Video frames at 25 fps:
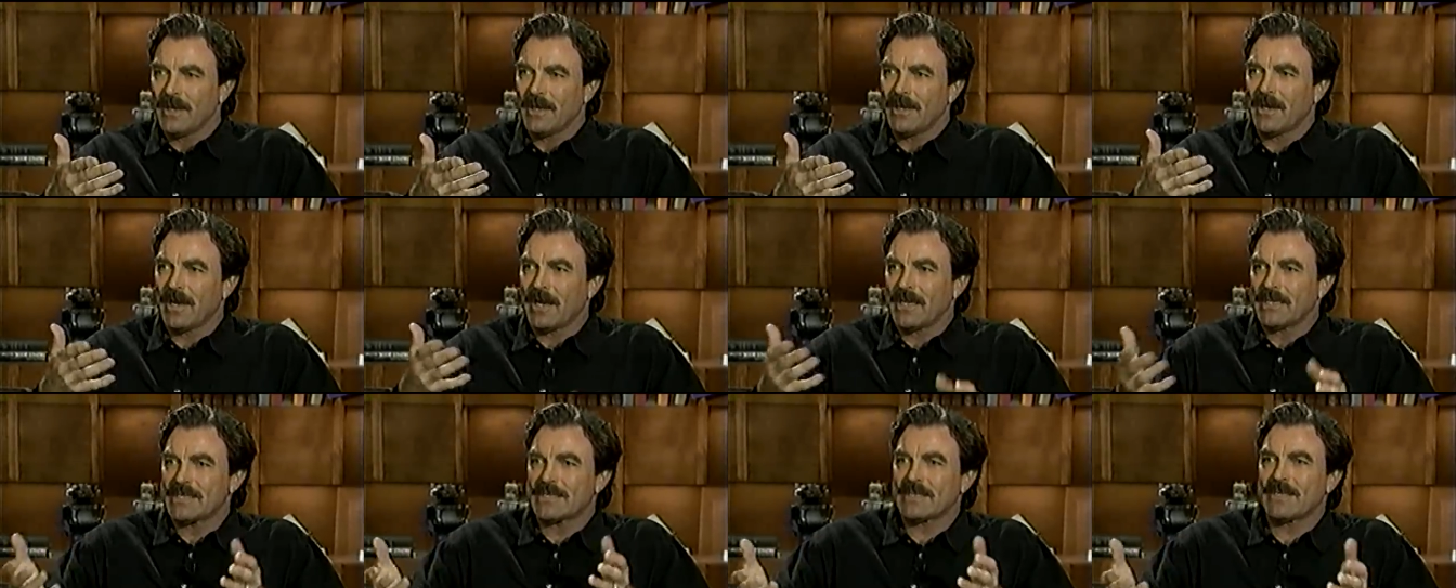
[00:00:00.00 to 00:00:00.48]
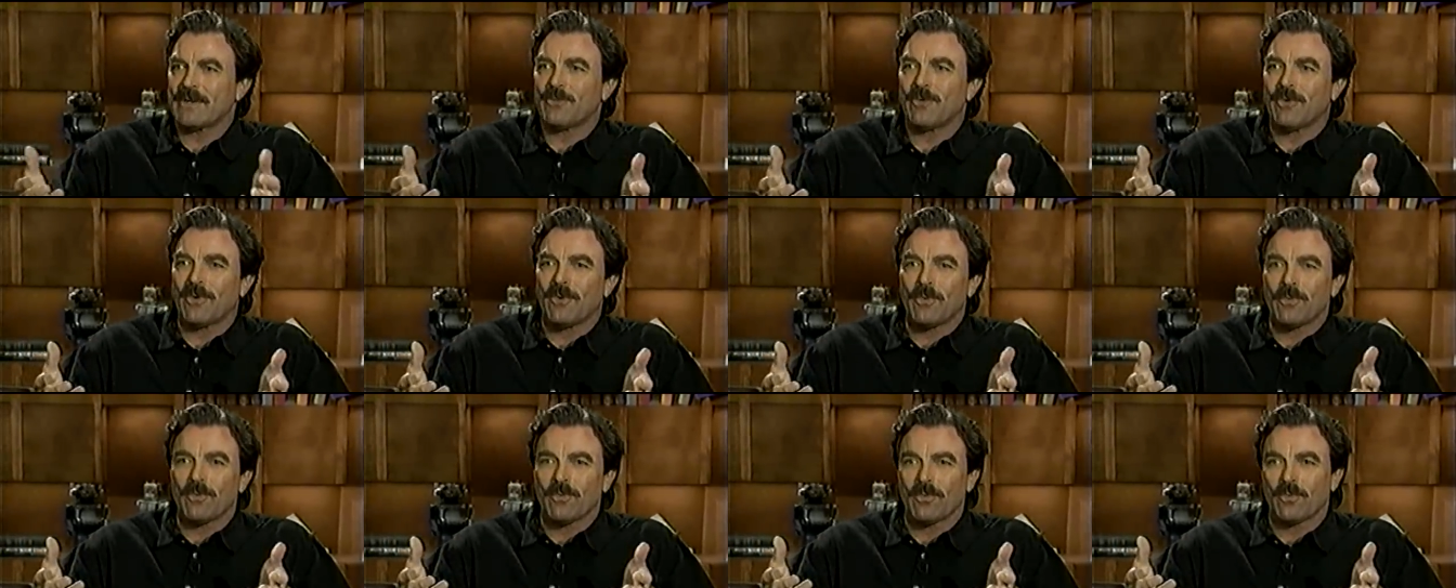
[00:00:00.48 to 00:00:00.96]
And I said,
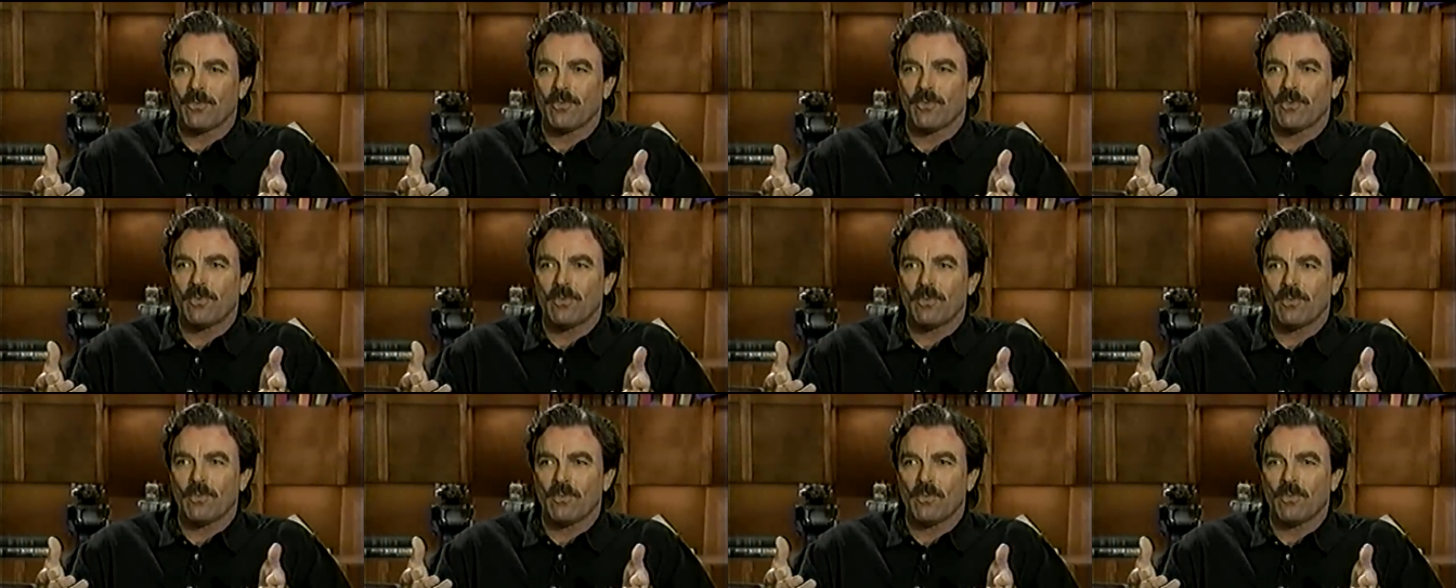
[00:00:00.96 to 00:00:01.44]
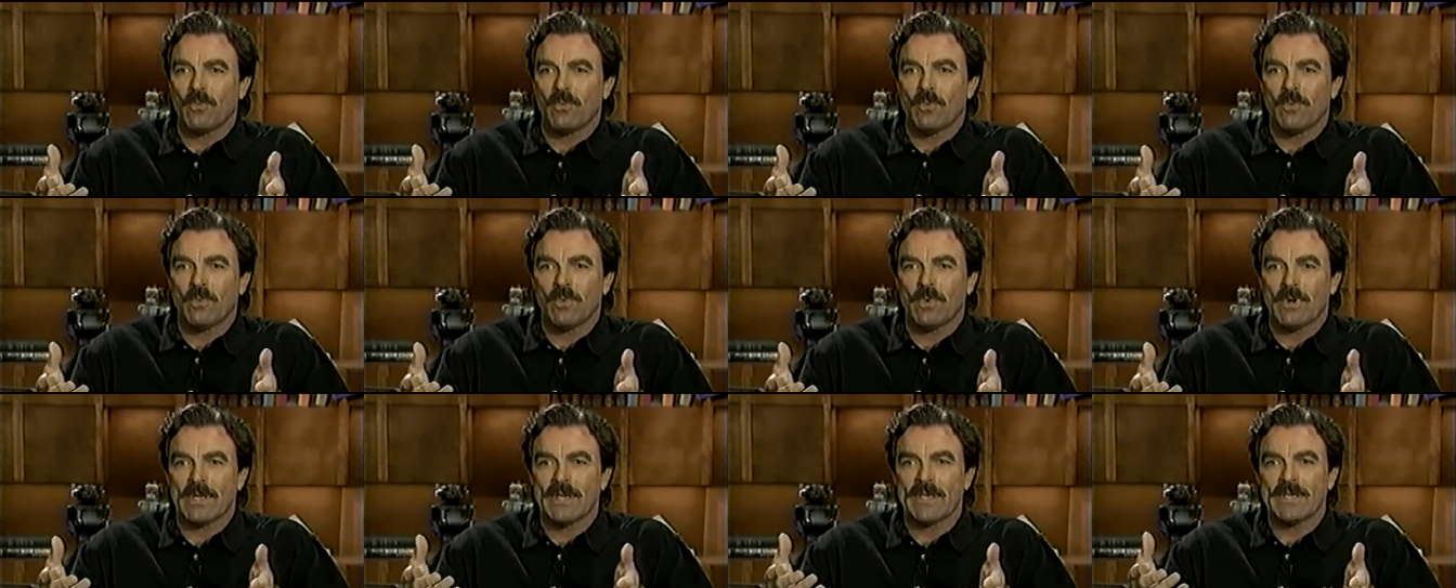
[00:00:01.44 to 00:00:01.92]
well,
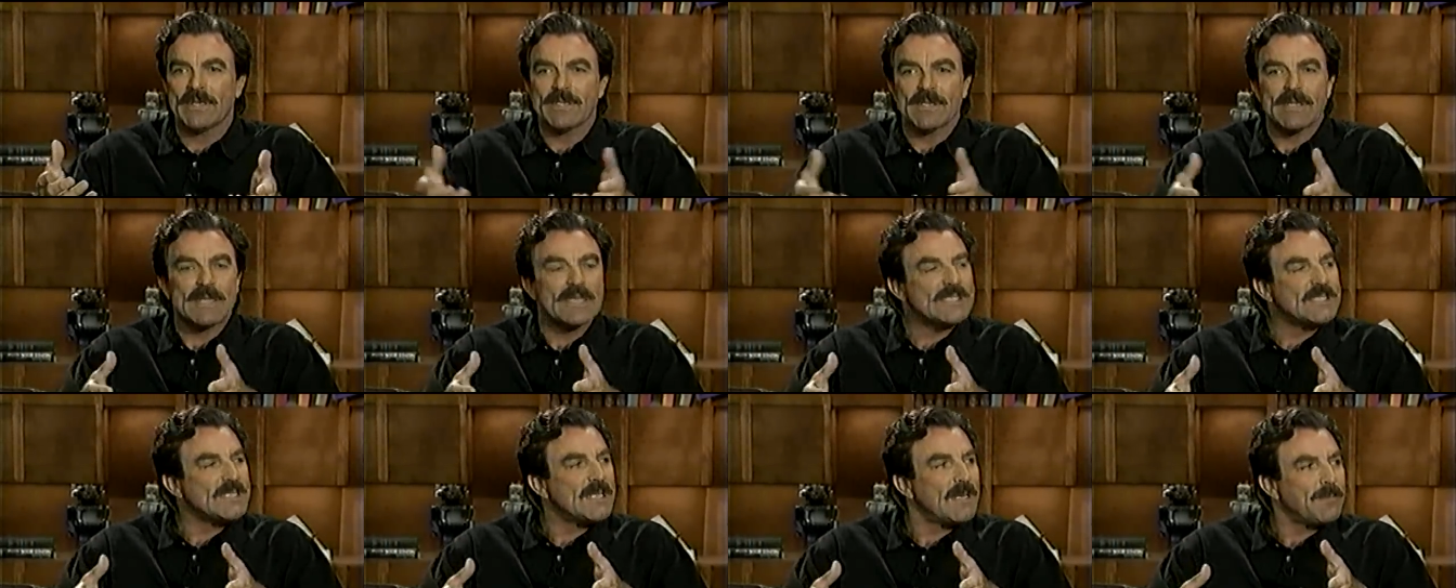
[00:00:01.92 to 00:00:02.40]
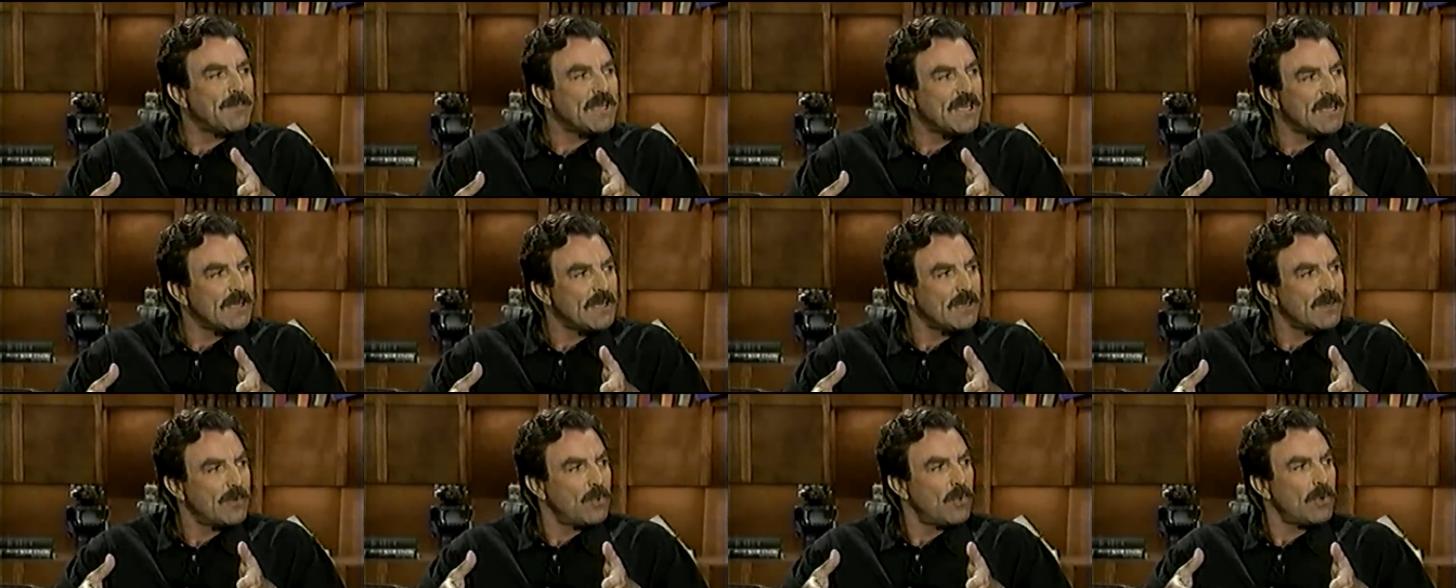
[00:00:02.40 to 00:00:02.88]
when do they send me
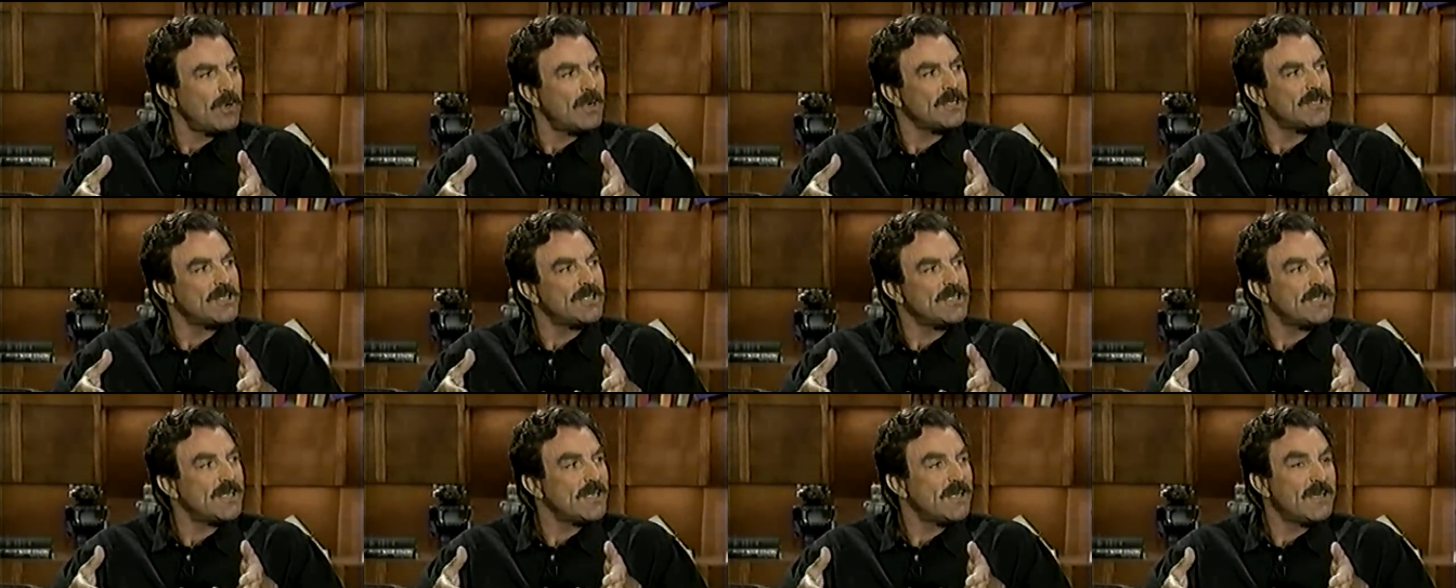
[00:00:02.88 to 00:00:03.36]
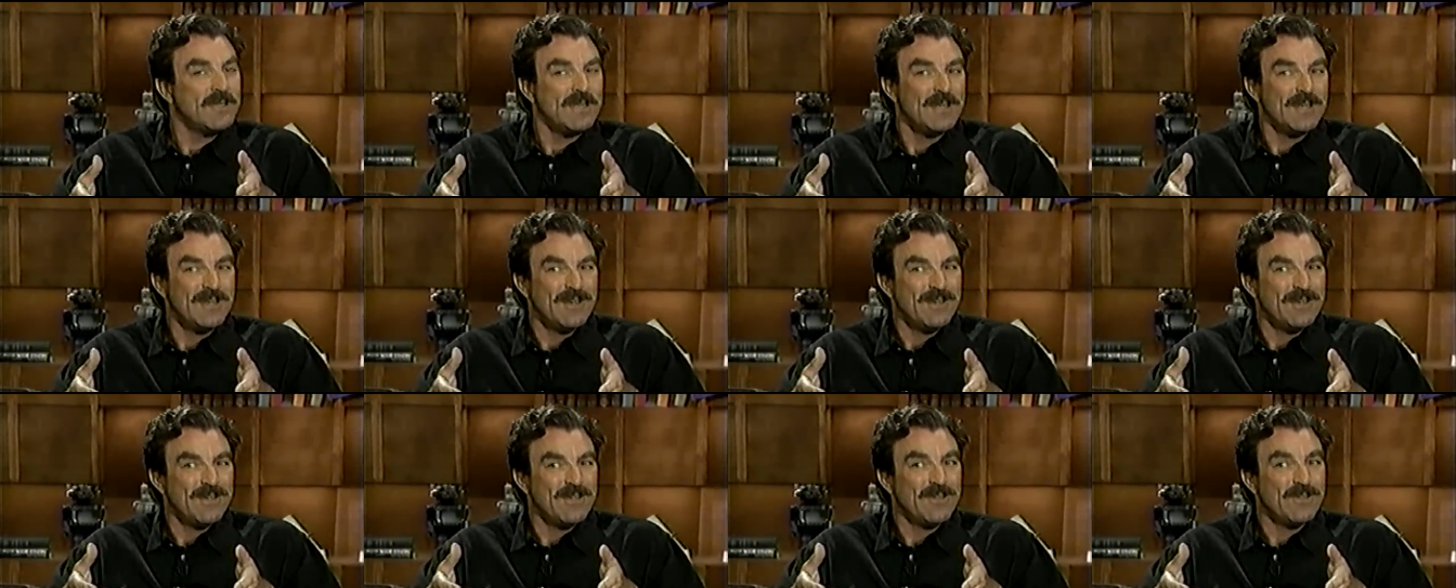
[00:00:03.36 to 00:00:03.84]
the award? She said,
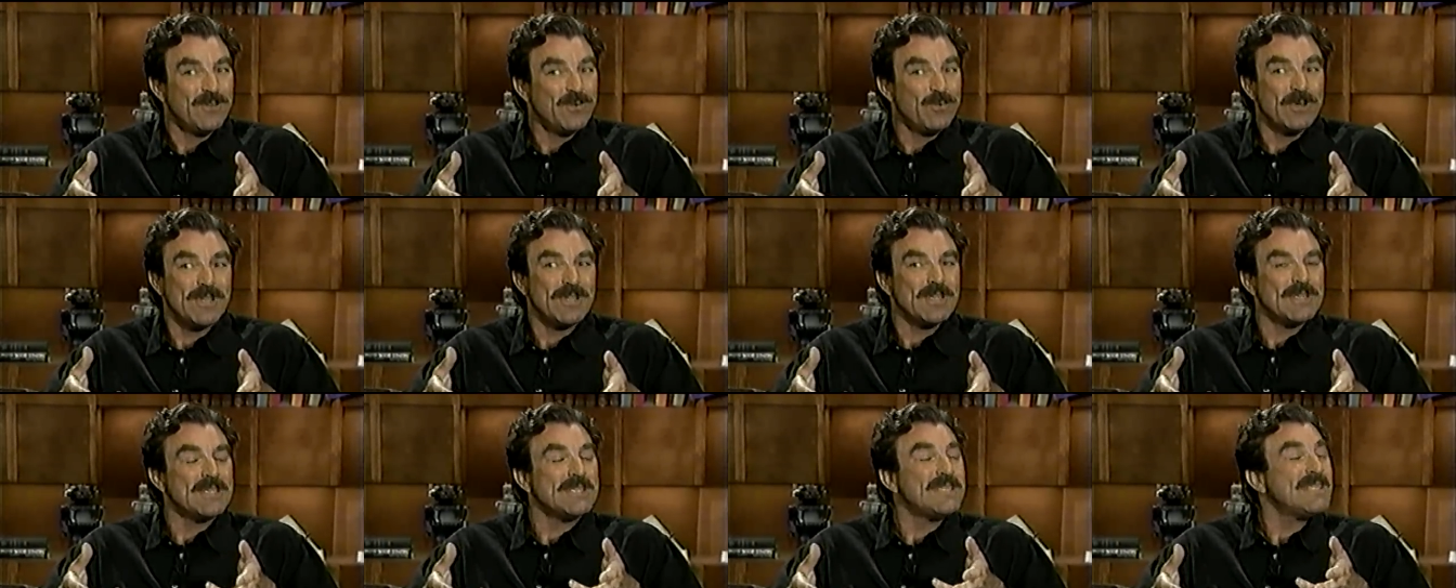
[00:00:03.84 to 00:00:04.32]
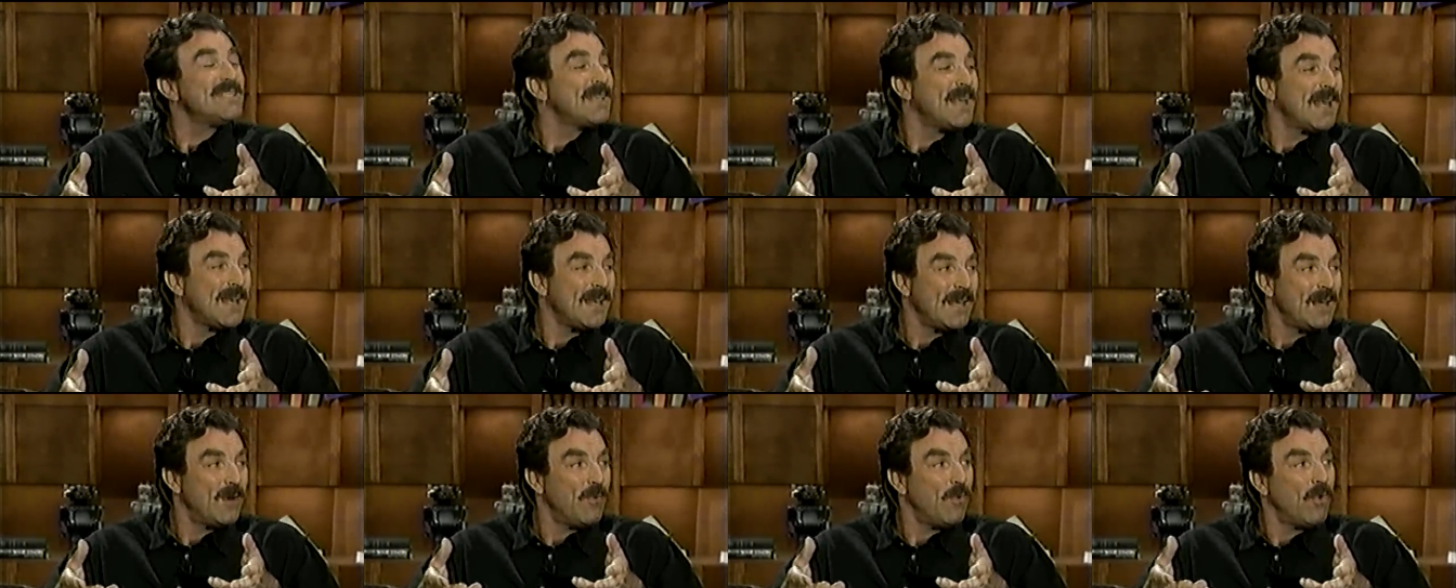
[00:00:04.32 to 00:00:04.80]
there really isn't
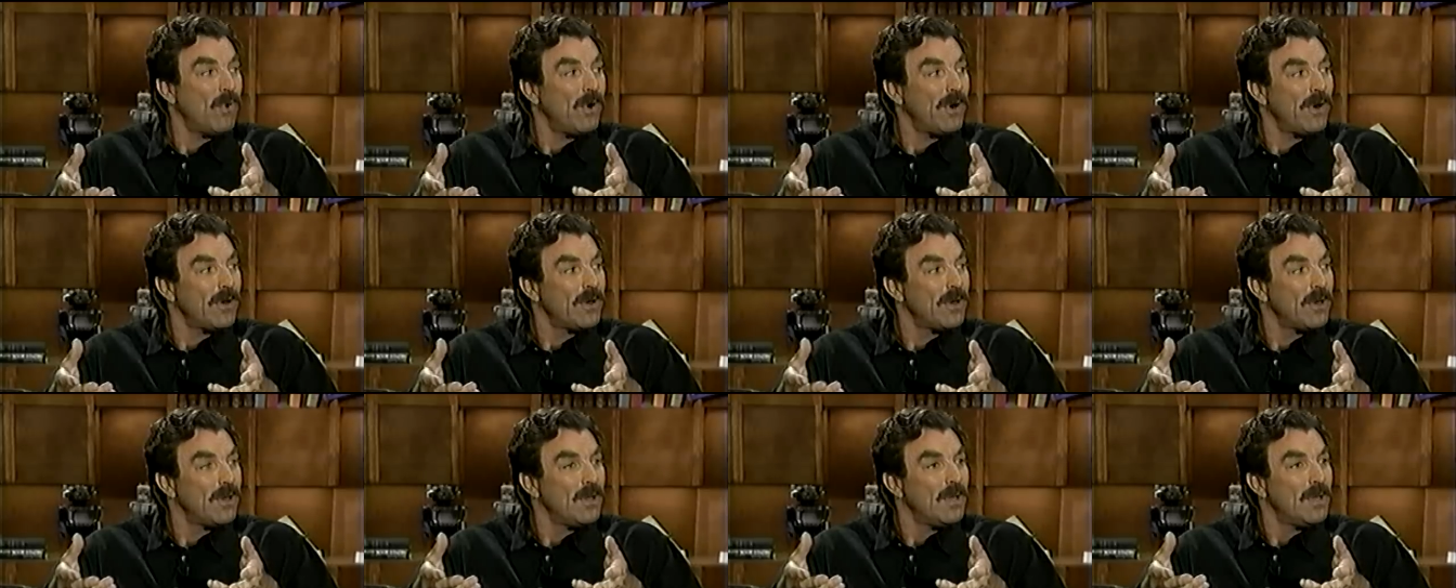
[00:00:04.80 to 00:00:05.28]
any award.